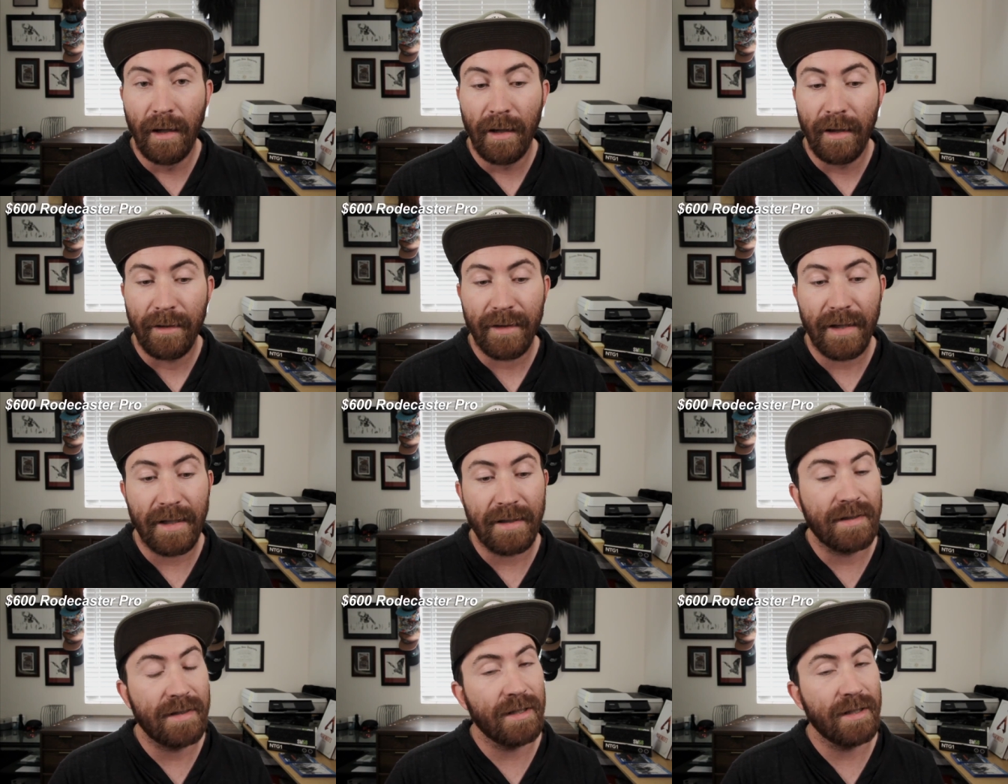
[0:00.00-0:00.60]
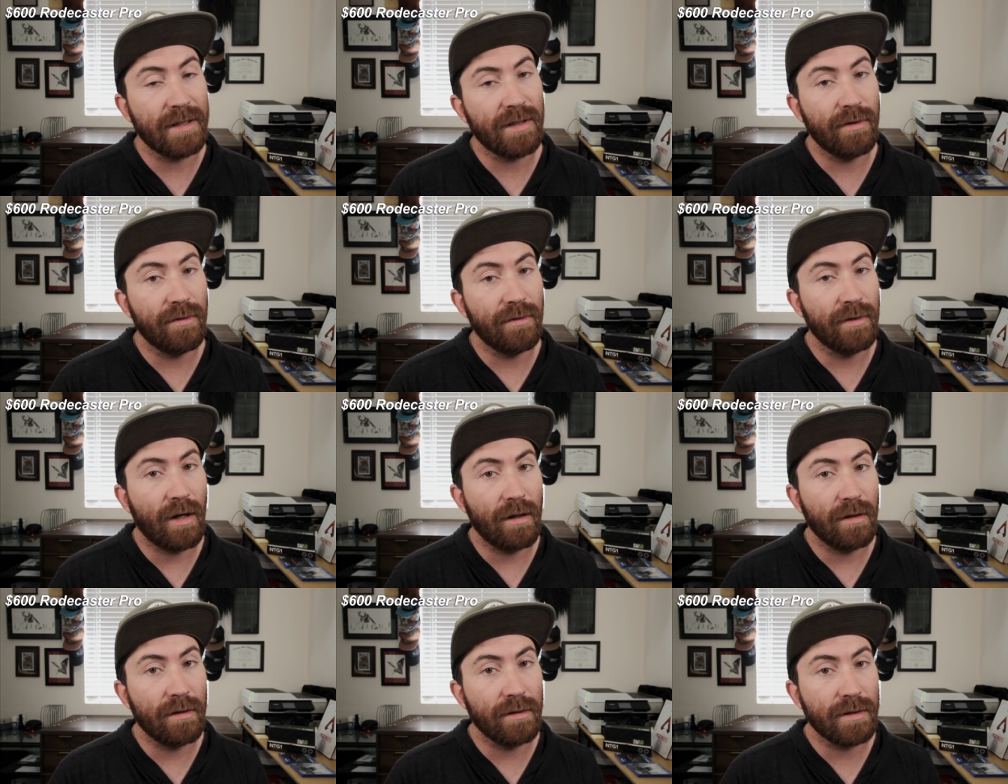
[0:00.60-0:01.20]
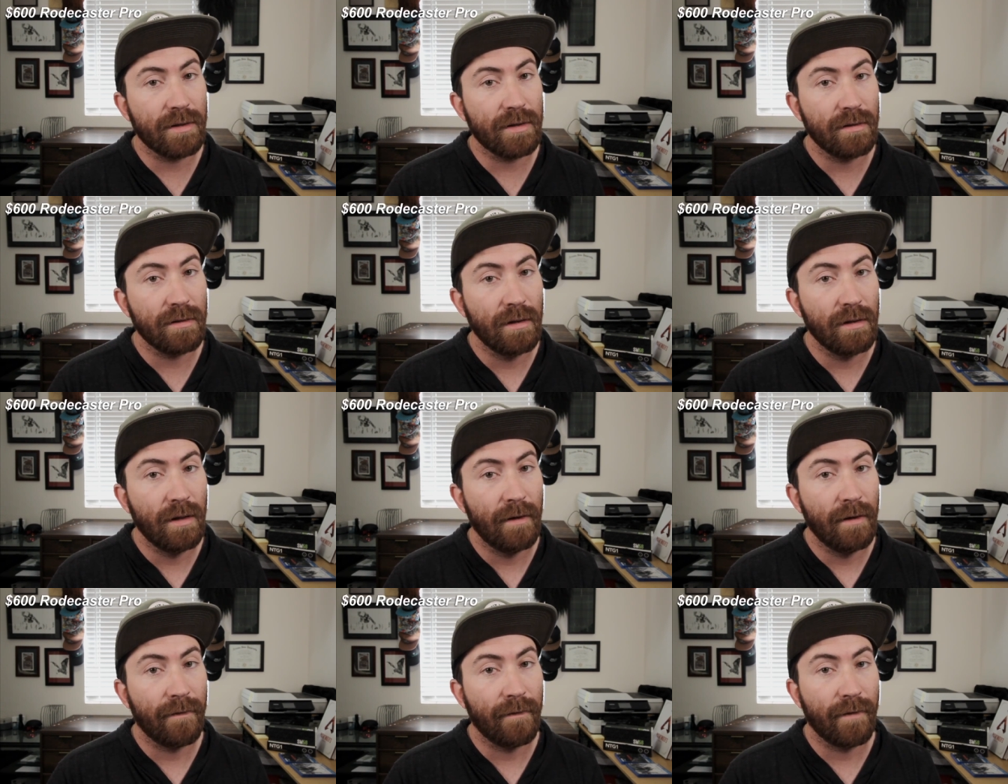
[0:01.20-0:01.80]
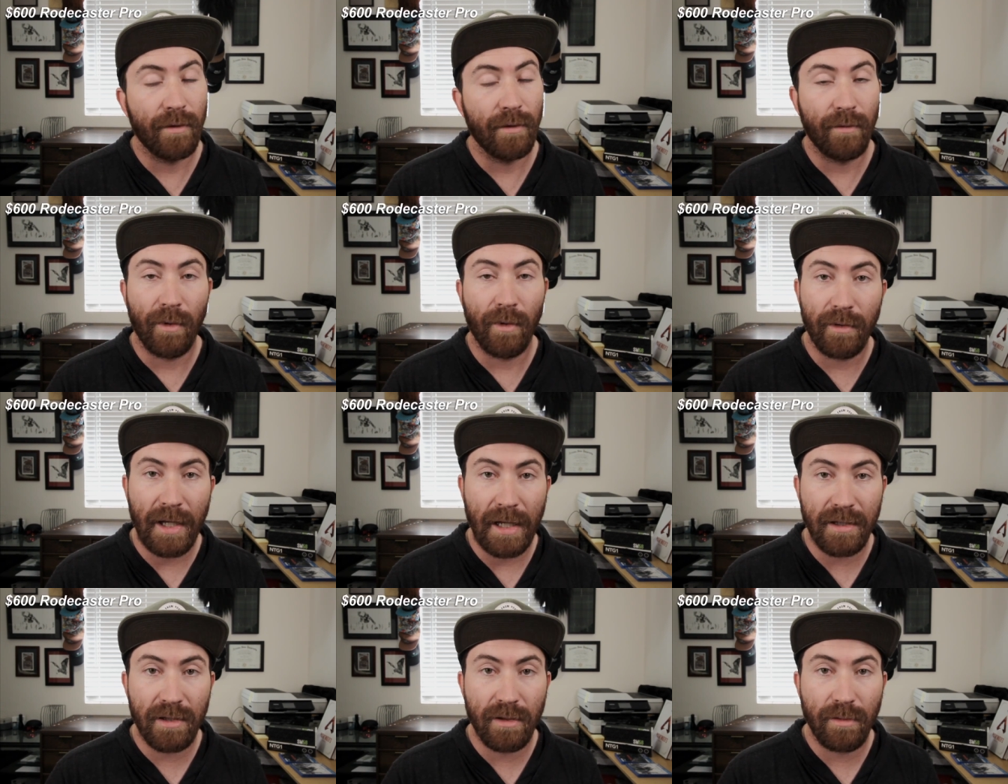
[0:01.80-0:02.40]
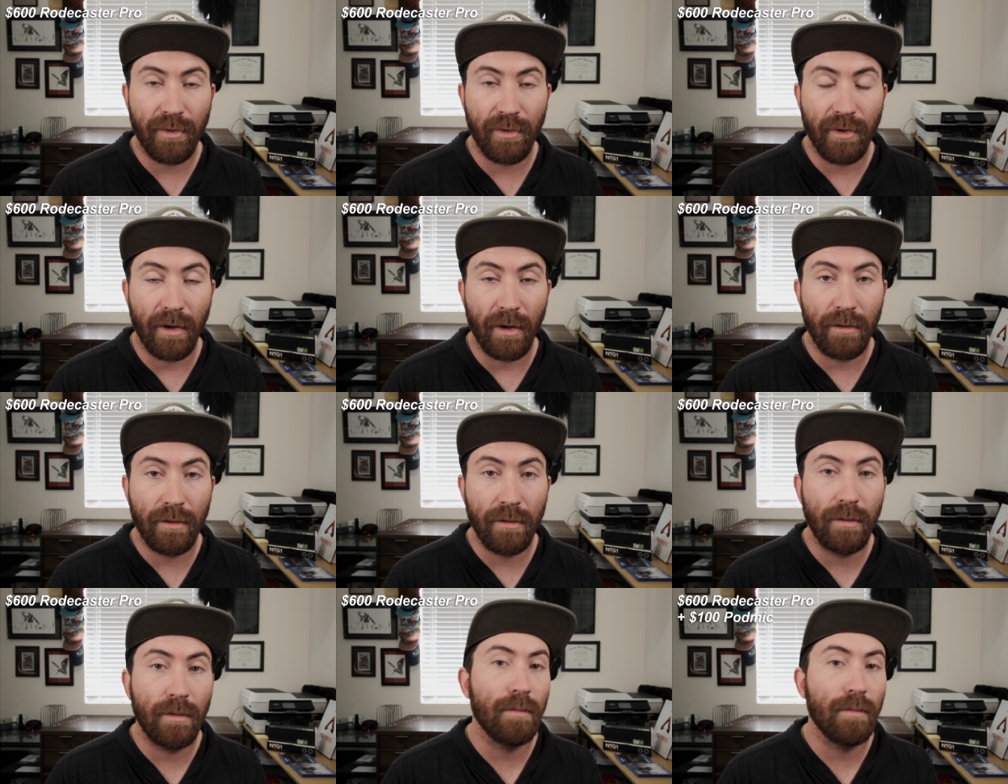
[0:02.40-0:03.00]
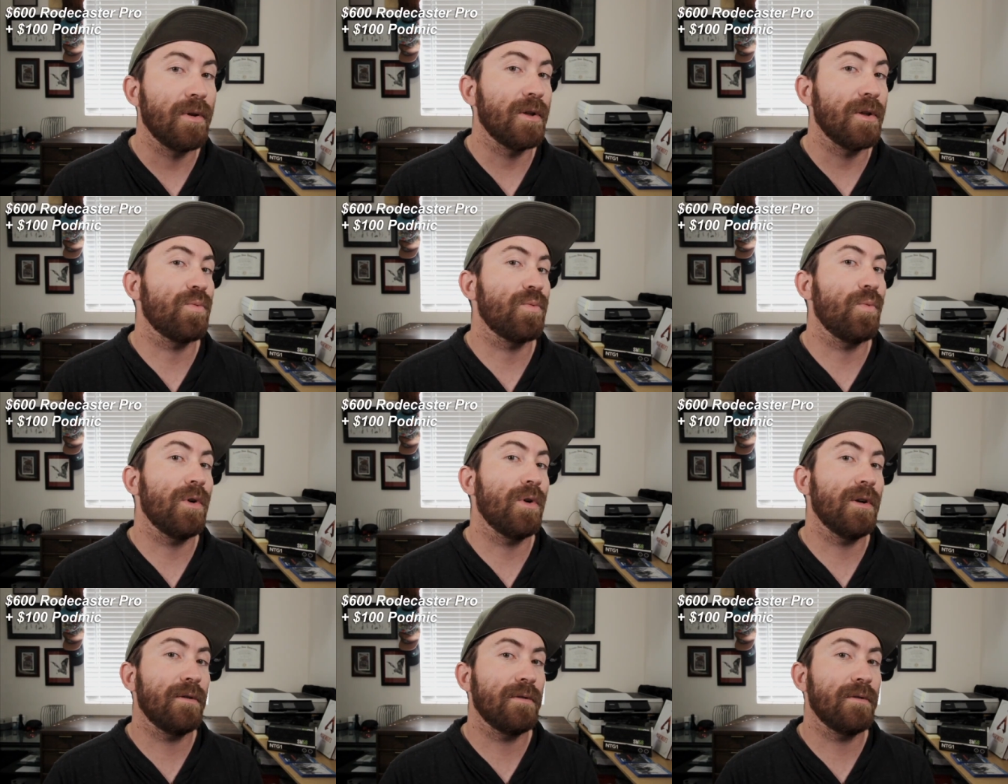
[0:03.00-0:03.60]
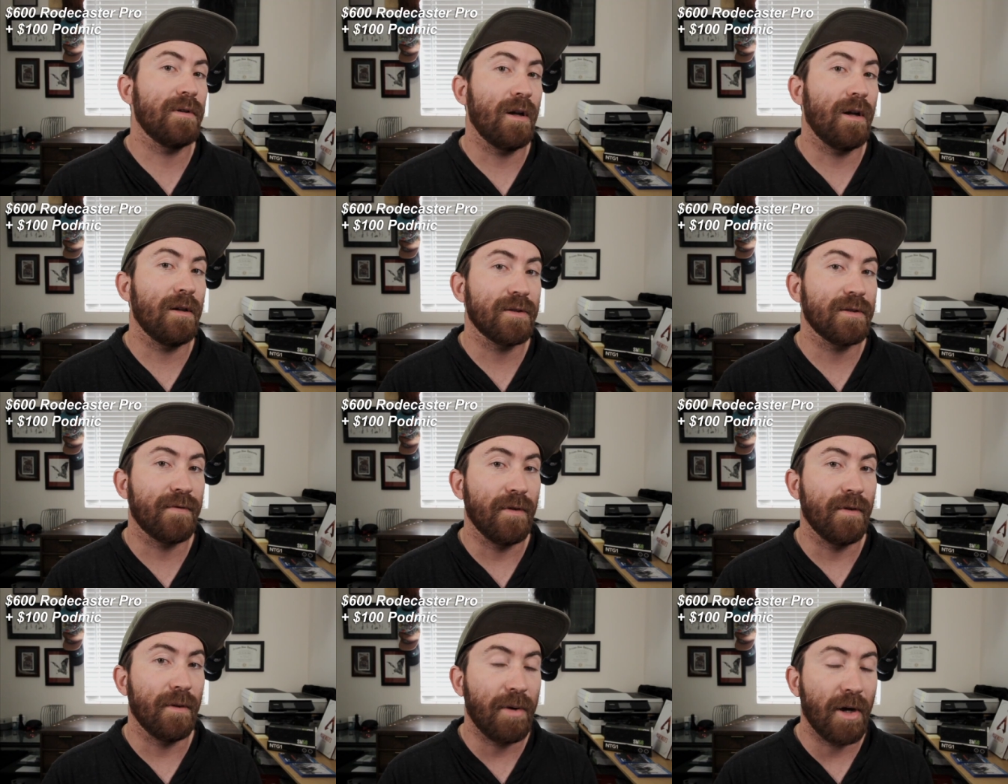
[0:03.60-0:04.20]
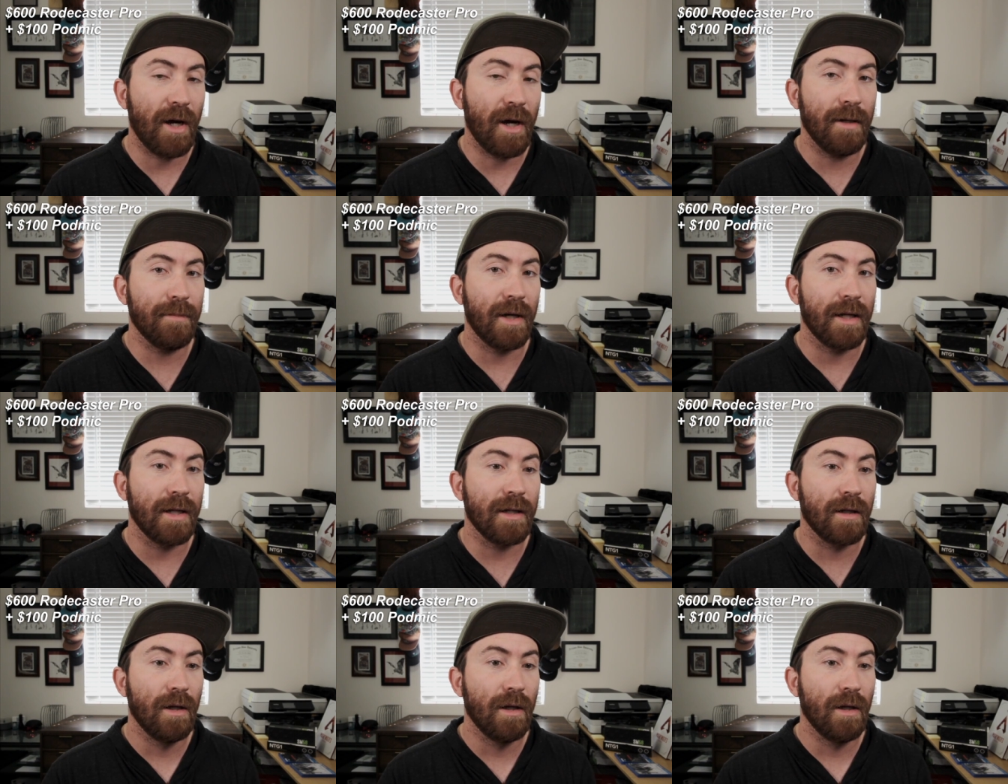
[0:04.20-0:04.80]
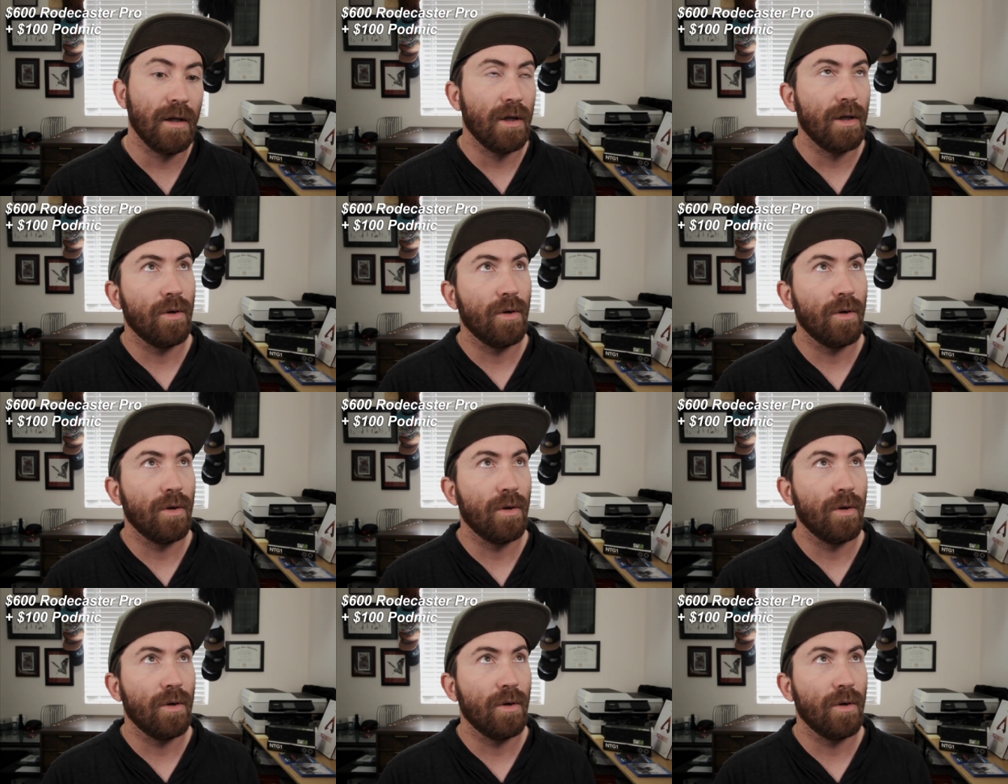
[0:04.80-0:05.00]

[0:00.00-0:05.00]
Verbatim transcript: that's $600 for the Rodecaster Pro plus $100 for the pod mic